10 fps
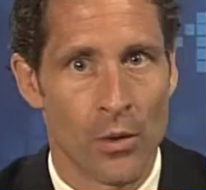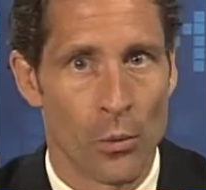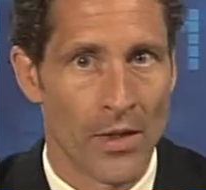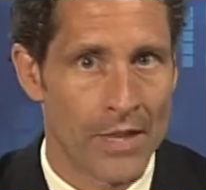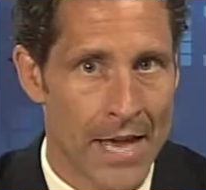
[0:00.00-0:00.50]

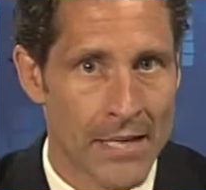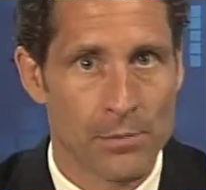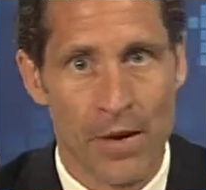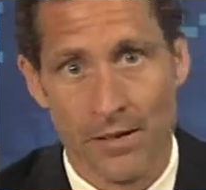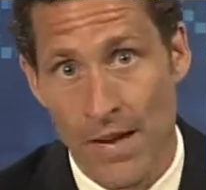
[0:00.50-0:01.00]
with the
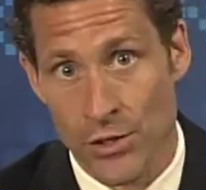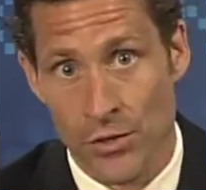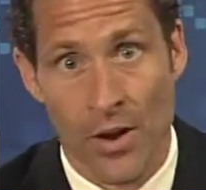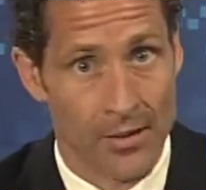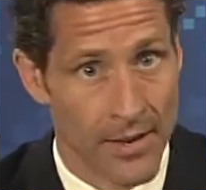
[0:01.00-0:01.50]

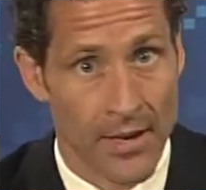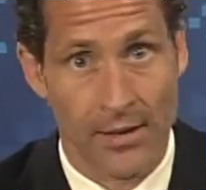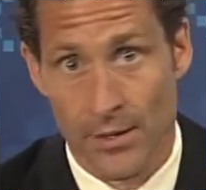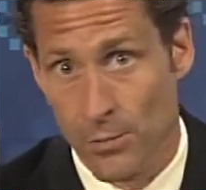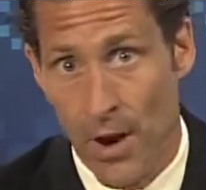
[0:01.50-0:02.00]
expectation of it
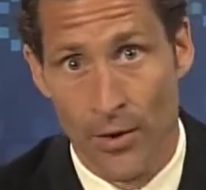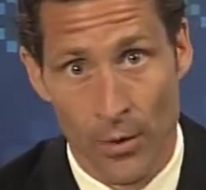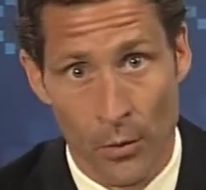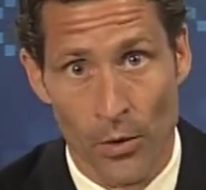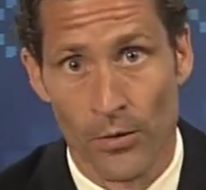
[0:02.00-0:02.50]

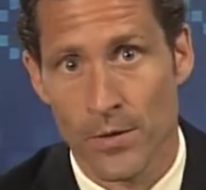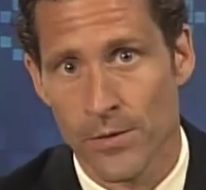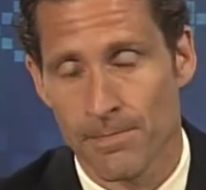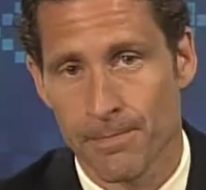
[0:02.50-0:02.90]
expiring worthless.